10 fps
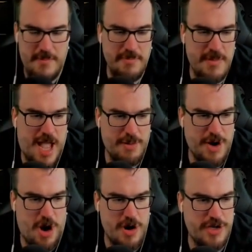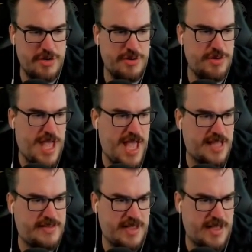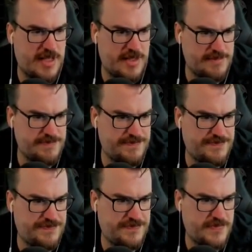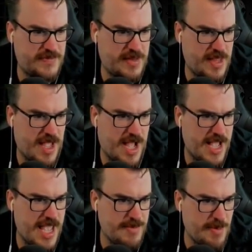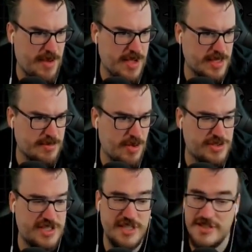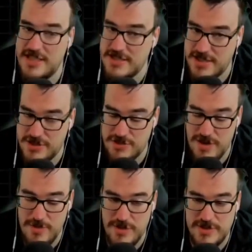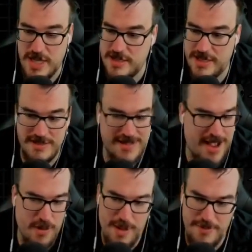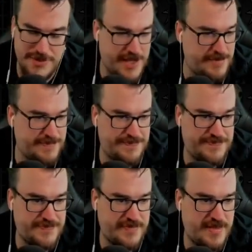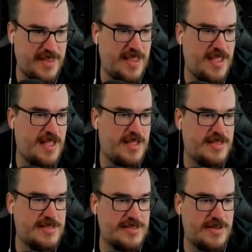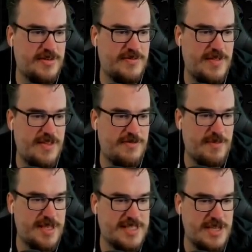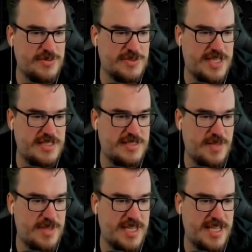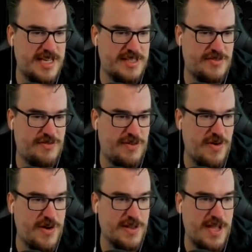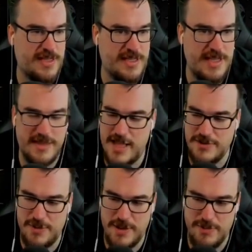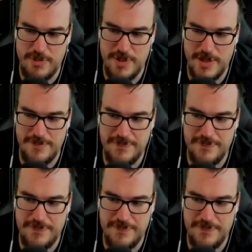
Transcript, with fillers: I would argue that um, I am among the most consistent streamers on the entire website. if my schedule says something, it is very likely that that's what it will be.